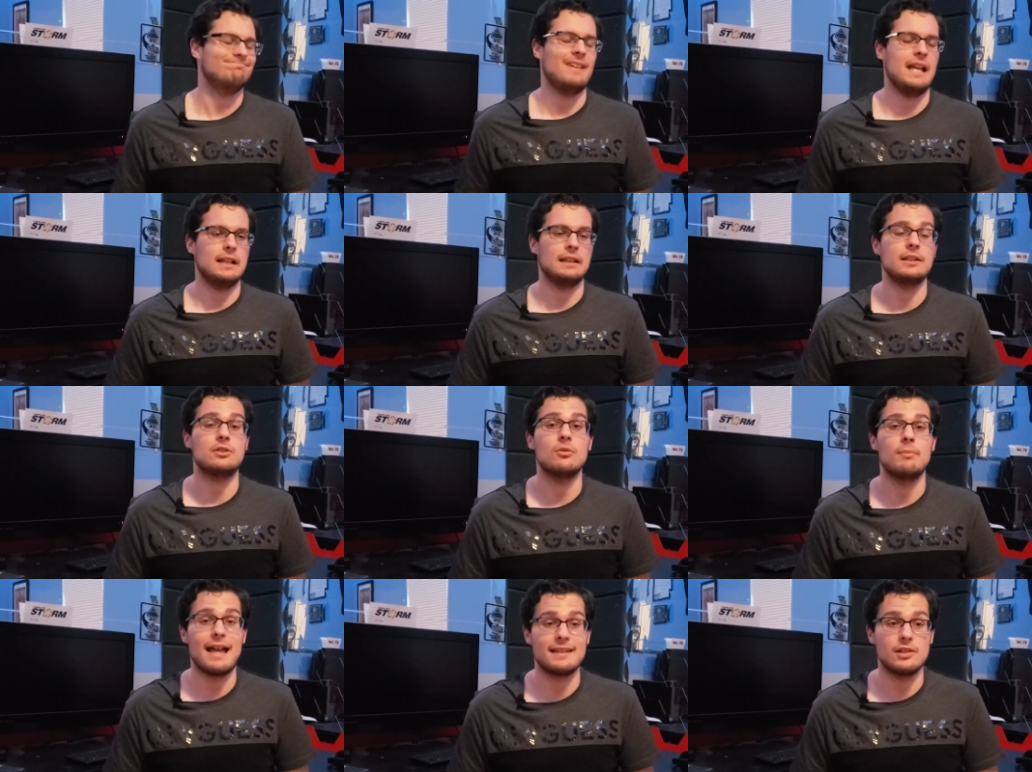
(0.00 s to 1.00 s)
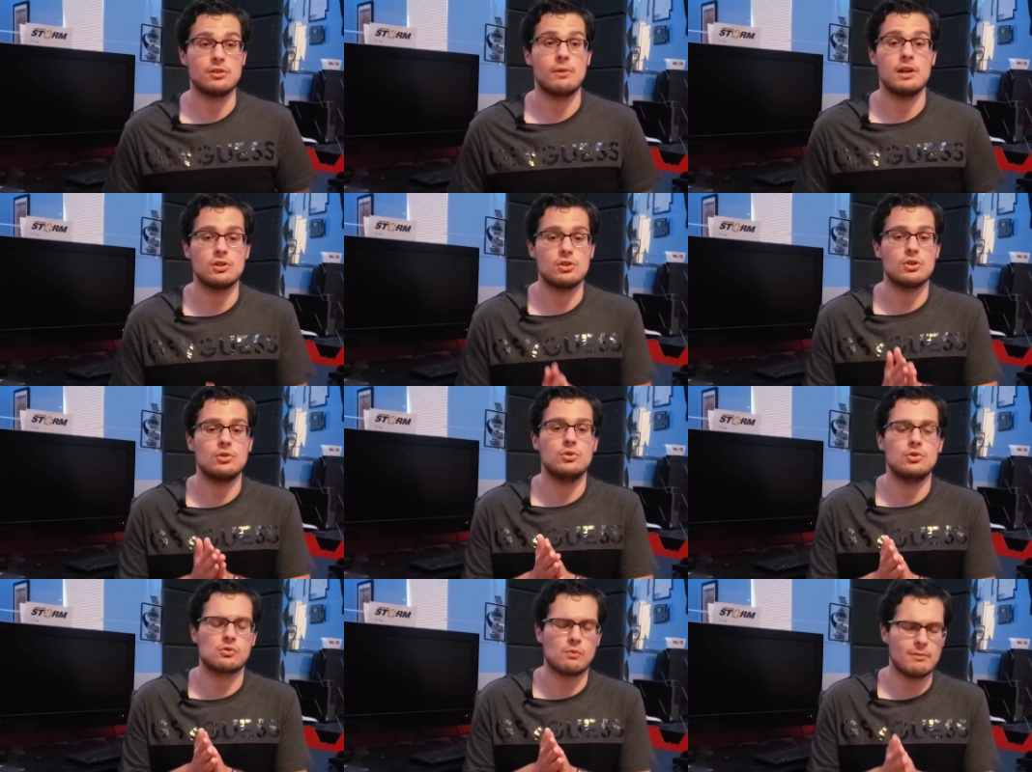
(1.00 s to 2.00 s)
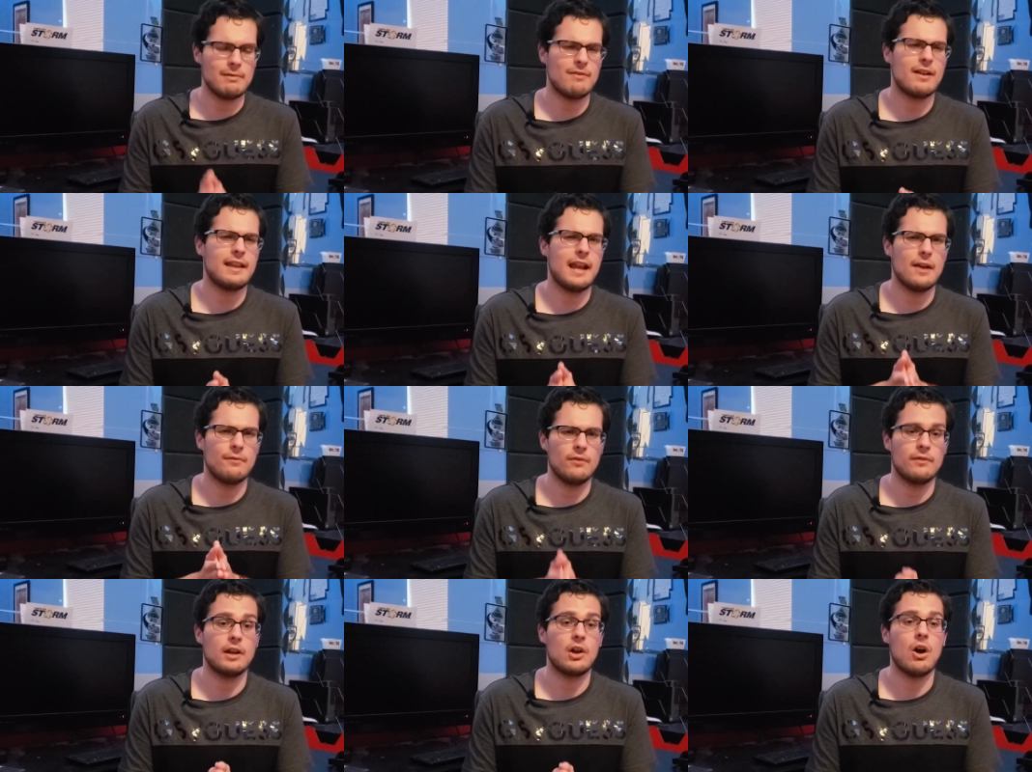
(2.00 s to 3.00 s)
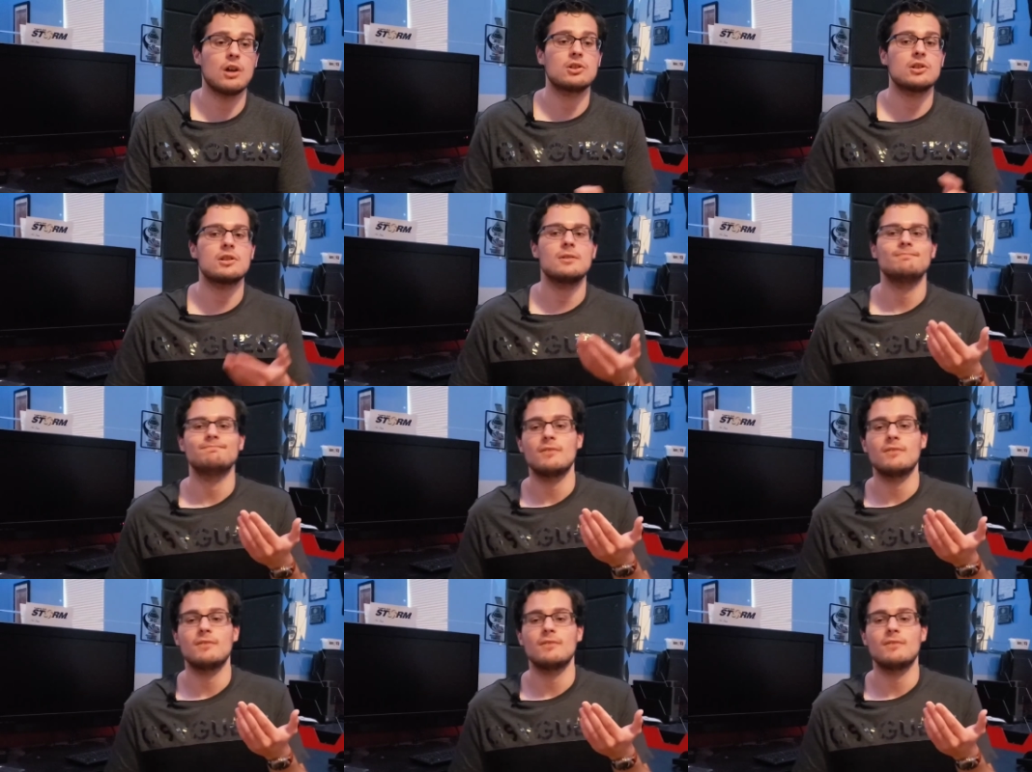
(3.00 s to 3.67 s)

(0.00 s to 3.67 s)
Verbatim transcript: It can lead to a bad situation, so you just want to be very careful and very cautious,